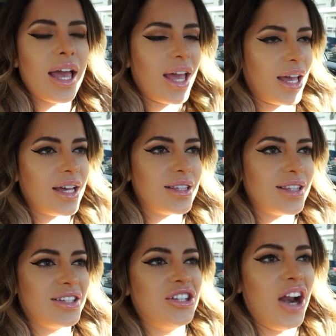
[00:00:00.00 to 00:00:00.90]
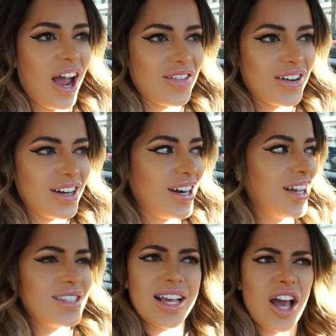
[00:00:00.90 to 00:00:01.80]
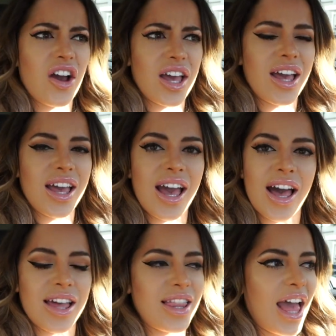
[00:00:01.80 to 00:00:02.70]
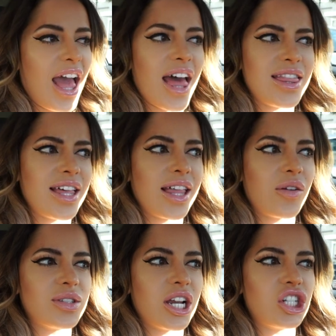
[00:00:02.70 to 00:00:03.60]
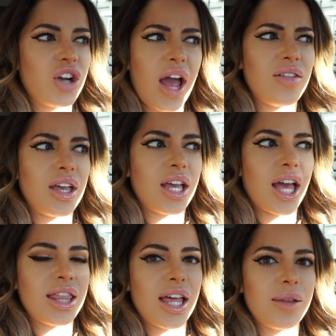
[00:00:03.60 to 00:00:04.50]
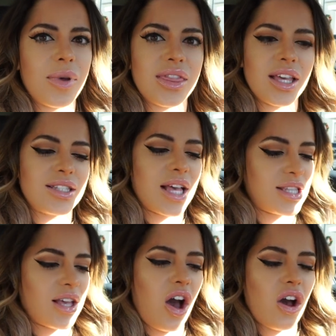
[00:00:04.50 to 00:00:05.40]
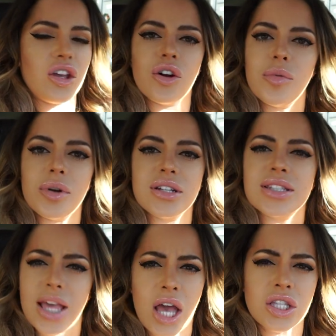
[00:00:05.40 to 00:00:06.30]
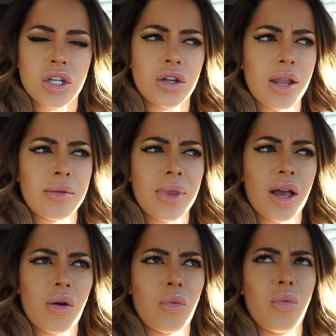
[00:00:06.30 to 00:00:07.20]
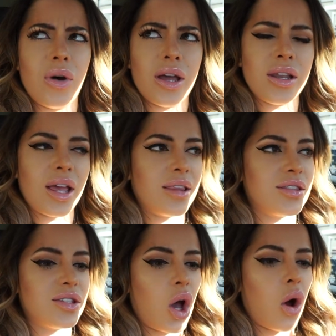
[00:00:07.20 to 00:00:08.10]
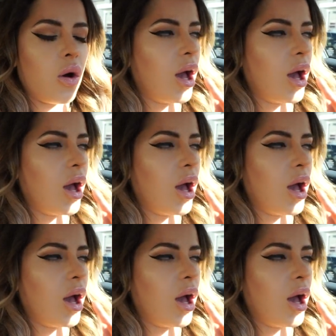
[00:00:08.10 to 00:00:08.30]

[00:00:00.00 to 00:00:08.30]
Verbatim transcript: And this driver is like, oh yeah, yeah, yeah. And, and then like we start driving and then my thing says, oh, your Uber is canceled. And I'm like, what? And so